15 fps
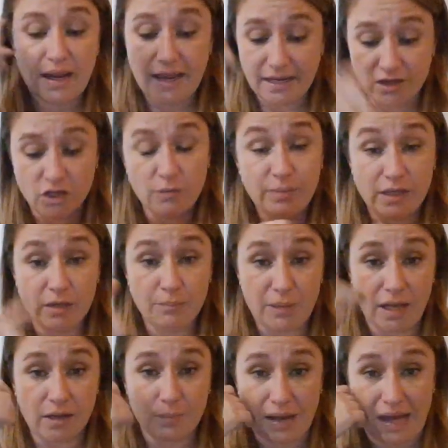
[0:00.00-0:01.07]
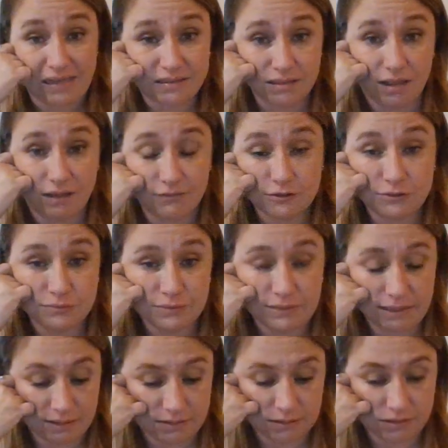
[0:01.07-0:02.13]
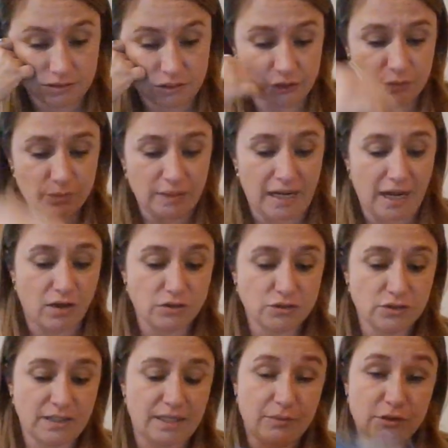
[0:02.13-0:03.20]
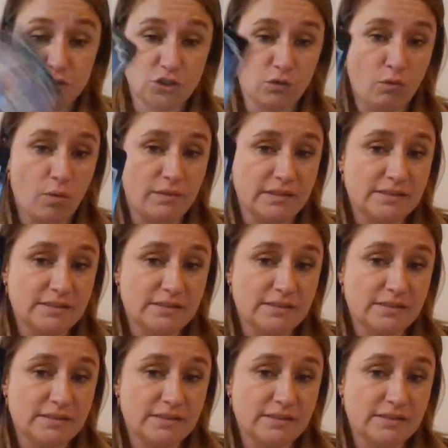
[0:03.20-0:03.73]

It could be about a past lover doing this too, but I also get a mature woman.